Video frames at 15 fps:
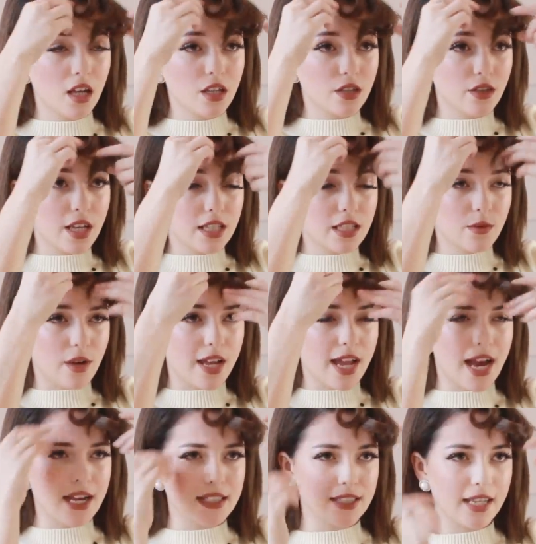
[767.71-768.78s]
so that's why it
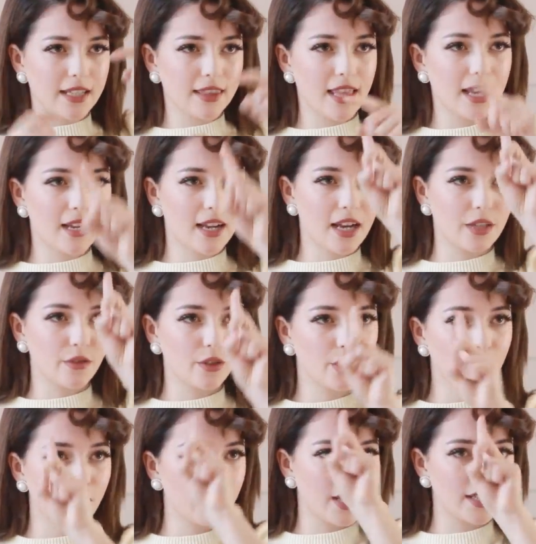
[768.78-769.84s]
has like that kind of
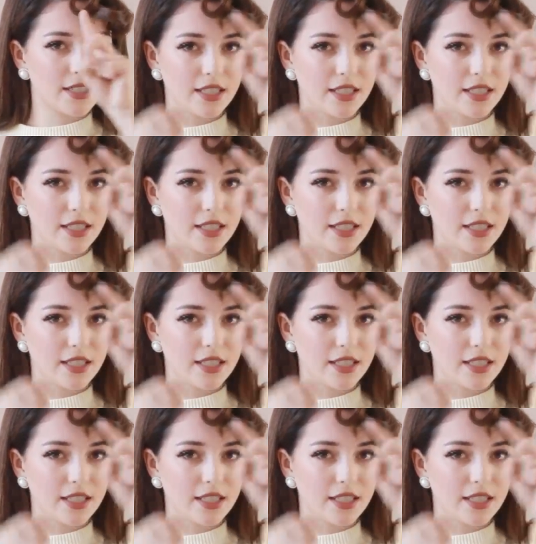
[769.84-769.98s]
curl that